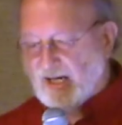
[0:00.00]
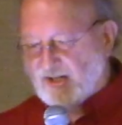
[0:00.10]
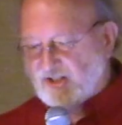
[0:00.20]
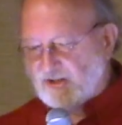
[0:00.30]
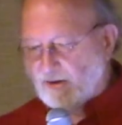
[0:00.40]

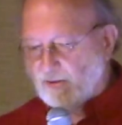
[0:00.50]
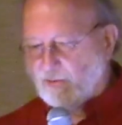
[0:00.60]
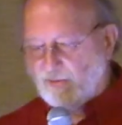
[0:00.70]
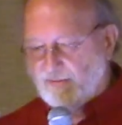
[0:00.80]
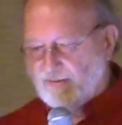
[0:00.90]

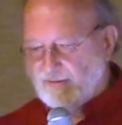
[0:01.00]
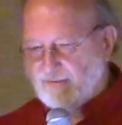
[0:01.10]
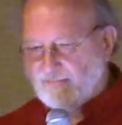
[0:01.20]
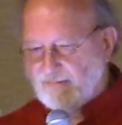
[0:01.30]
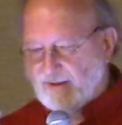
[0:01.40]
So
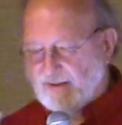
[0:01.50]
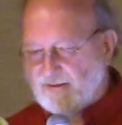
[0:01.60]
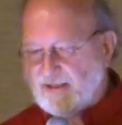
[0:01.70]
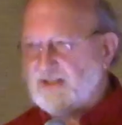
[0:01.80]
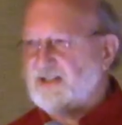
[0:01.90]

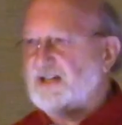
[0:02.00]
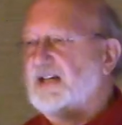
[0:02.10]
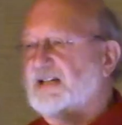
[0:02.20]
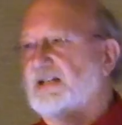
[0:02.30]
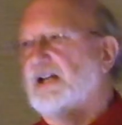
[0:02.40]
these
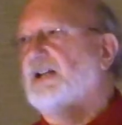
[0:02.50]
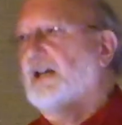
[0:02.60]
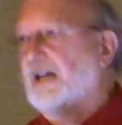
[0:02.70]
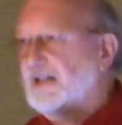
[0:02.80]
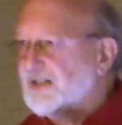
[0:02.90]

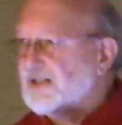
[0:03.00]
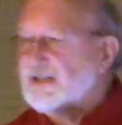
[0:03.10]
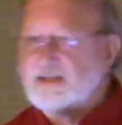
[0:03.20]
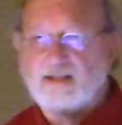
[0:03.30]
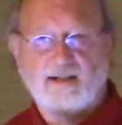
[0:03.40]
psychedelics